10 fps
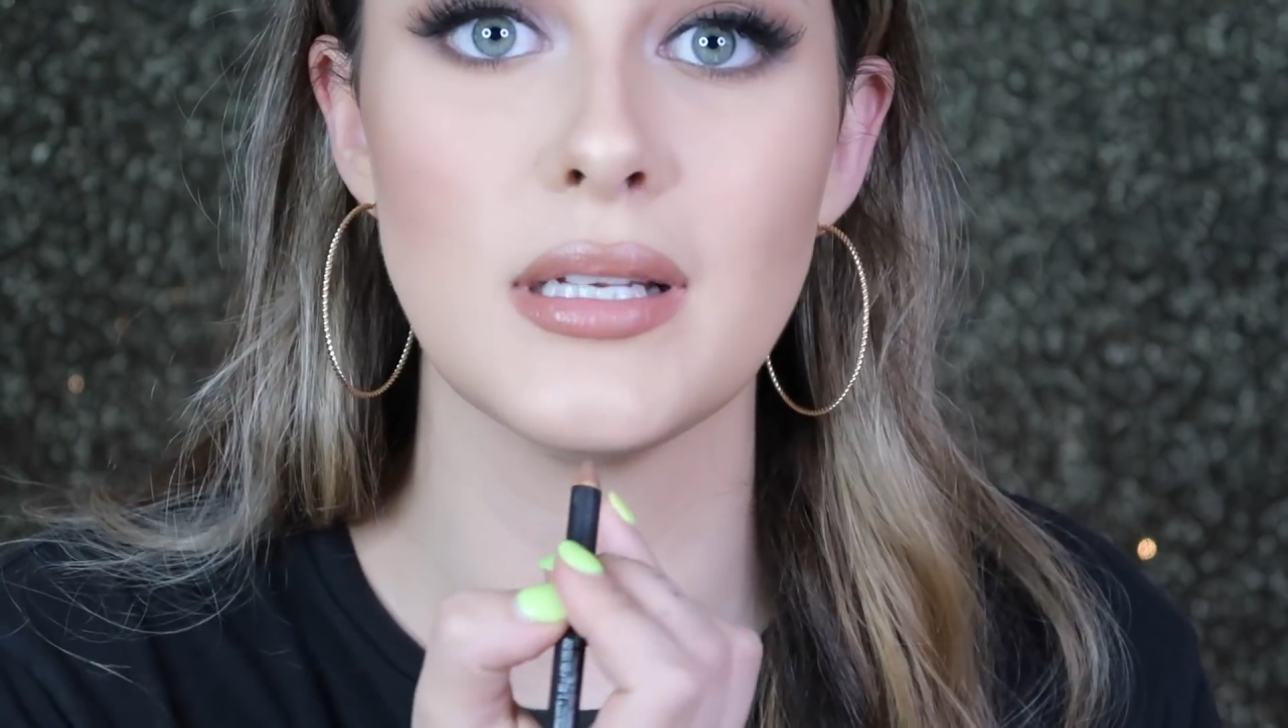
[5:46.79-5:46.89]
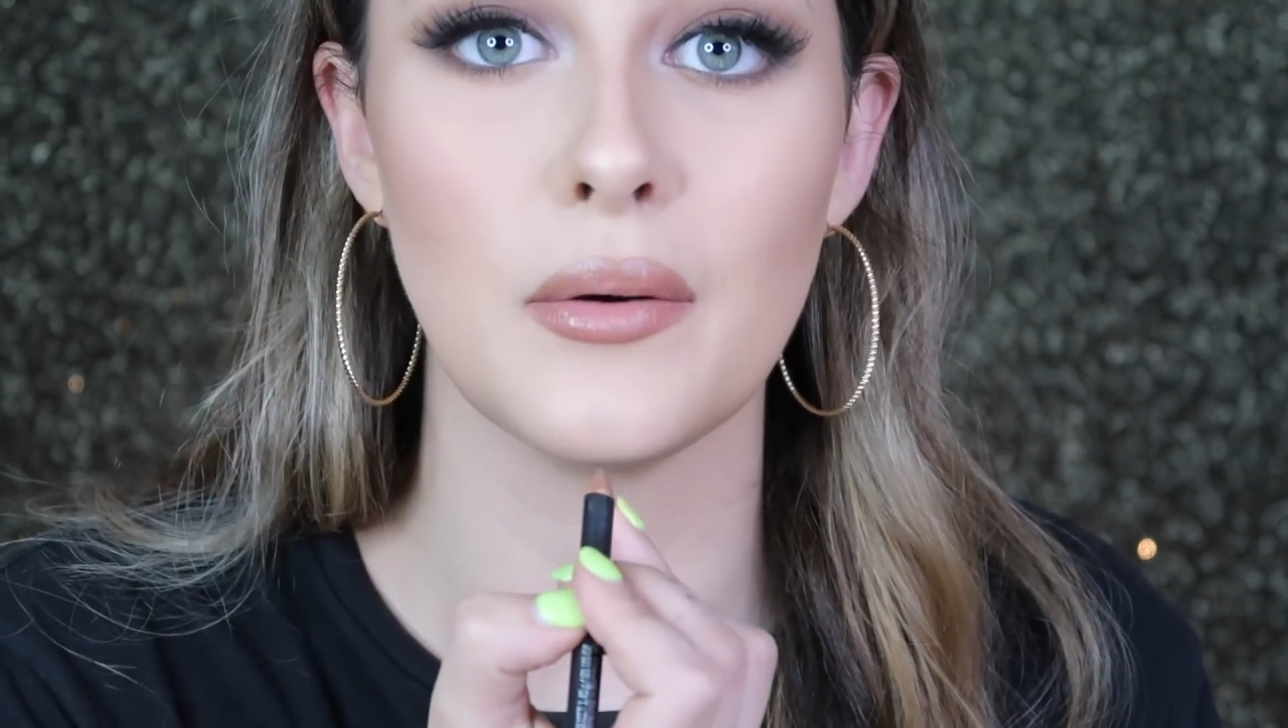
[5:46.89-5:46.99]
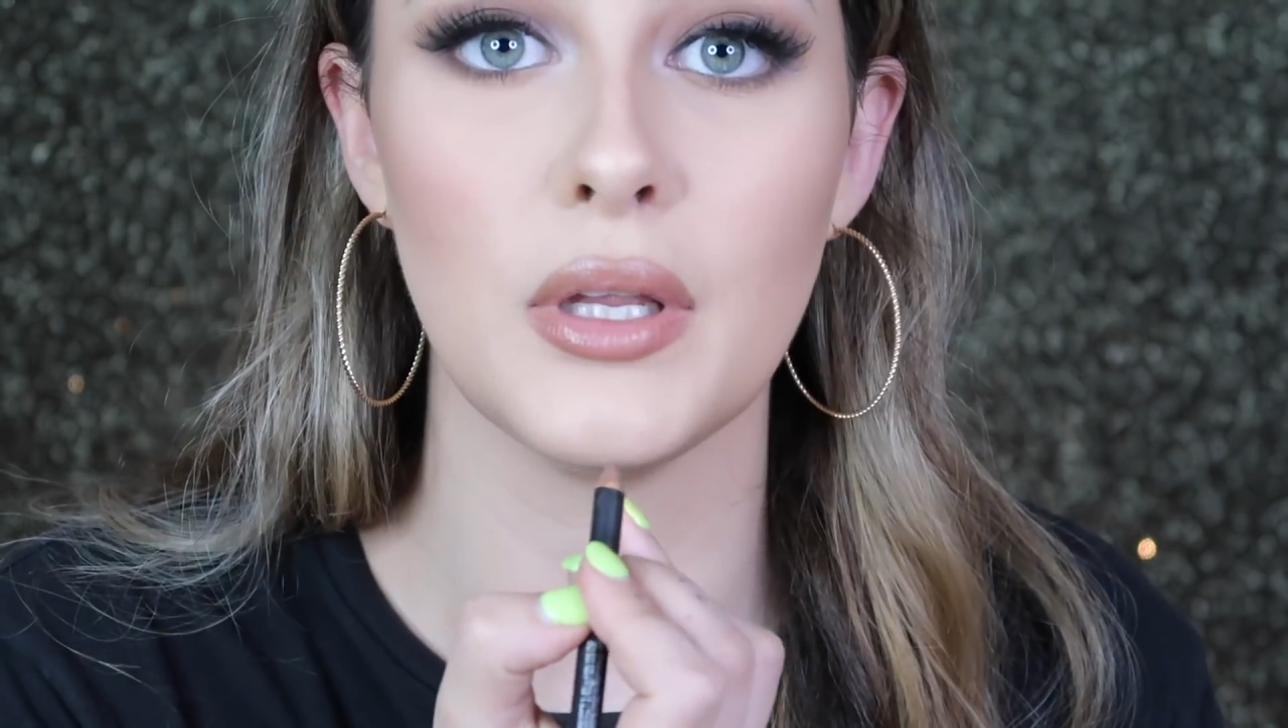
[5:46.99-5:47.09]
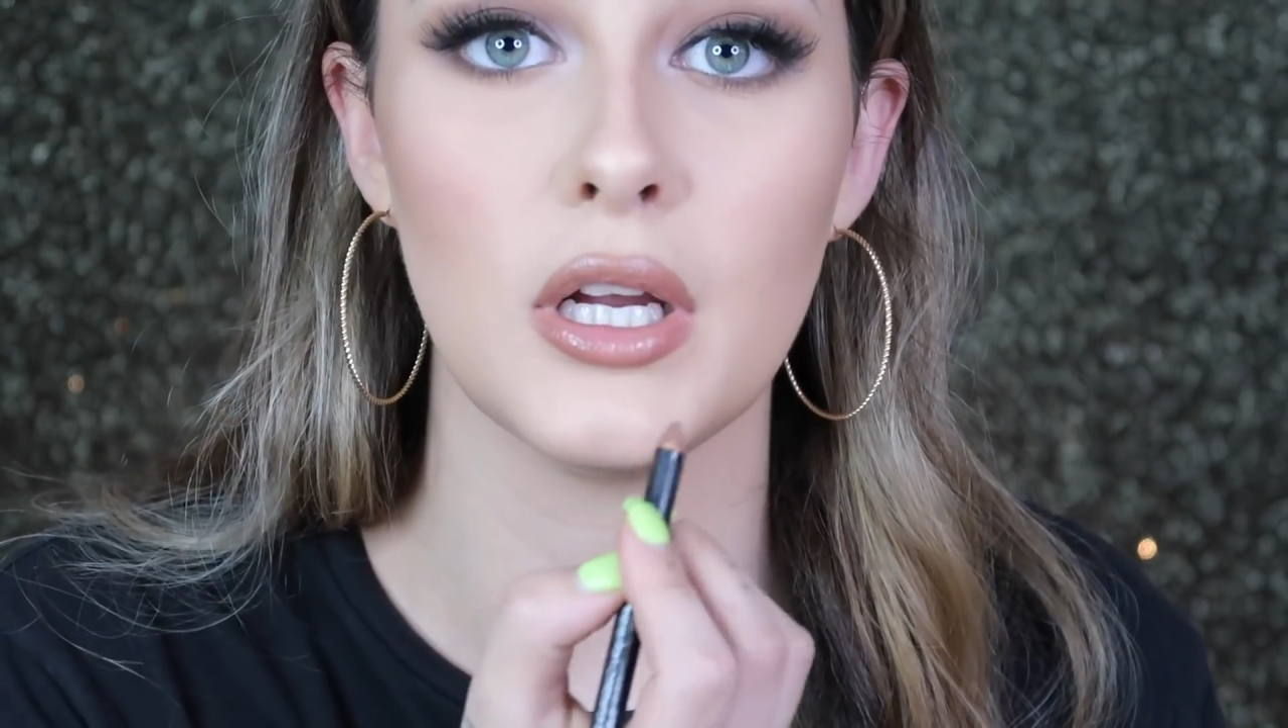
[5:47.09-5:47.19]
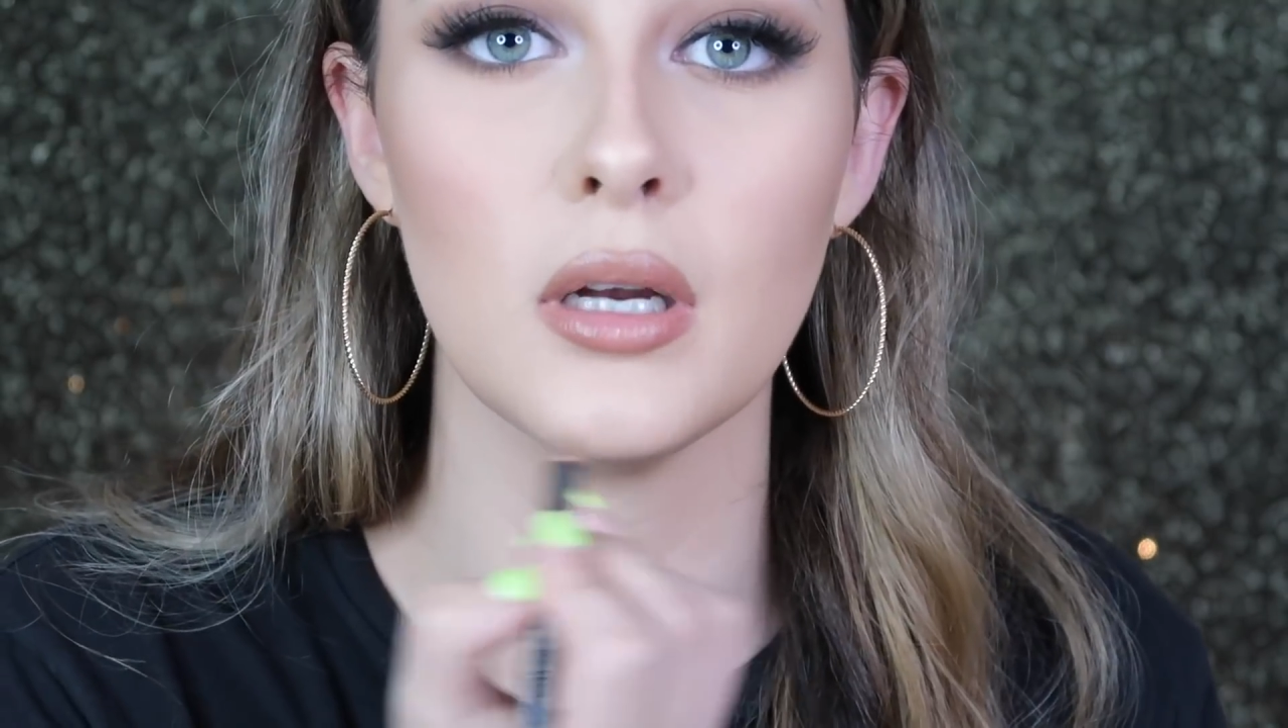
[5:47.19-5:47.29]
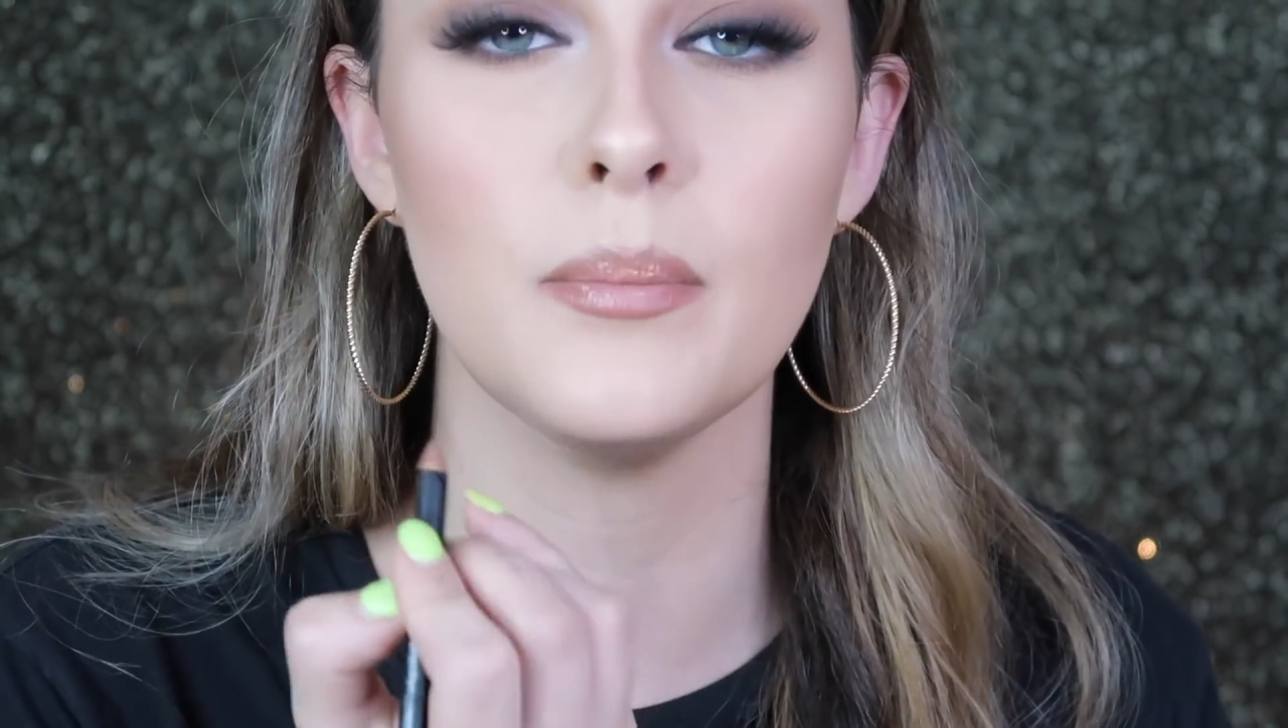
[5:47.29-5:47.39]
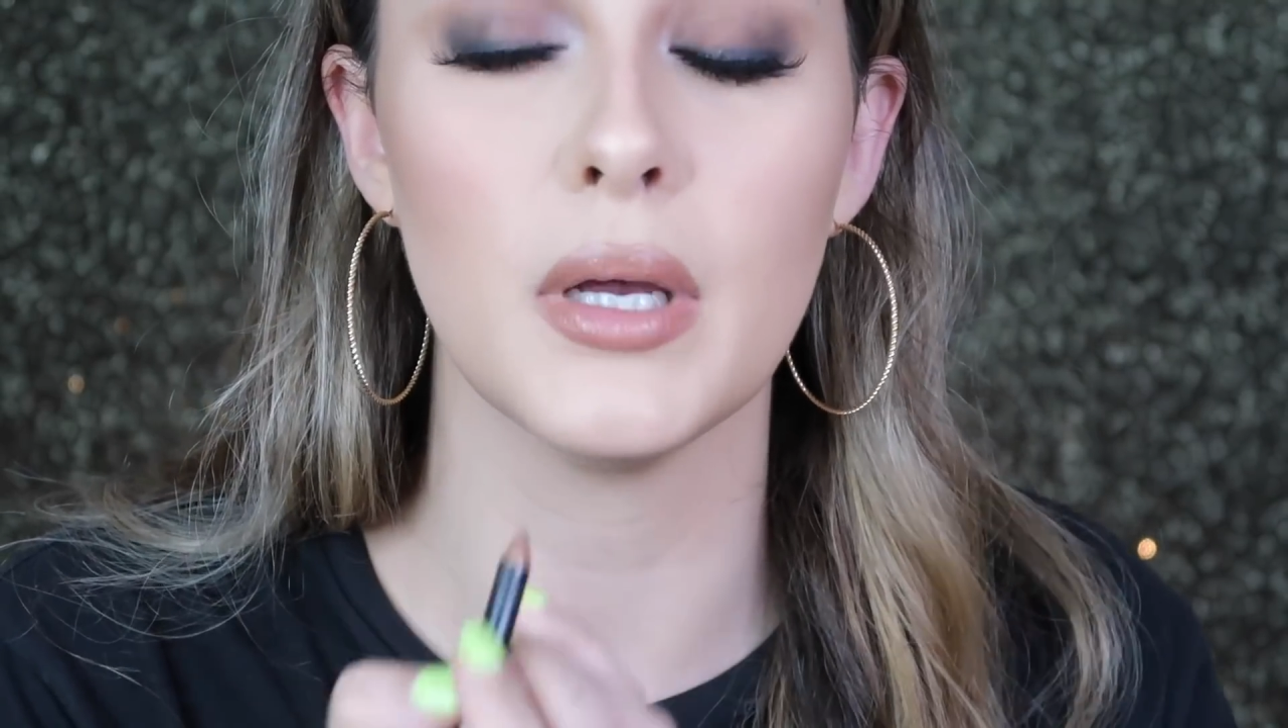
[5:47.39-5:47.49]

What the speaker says: down here,